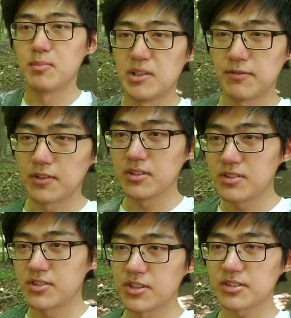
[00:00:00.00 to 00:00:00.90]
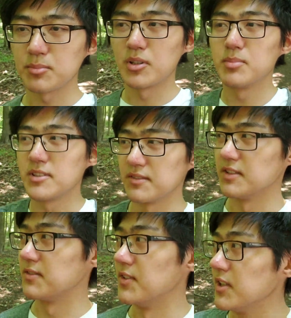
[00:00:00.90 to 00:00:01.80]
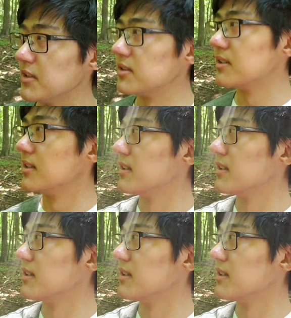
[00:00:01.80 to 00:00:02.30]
But for just the purpose of this video,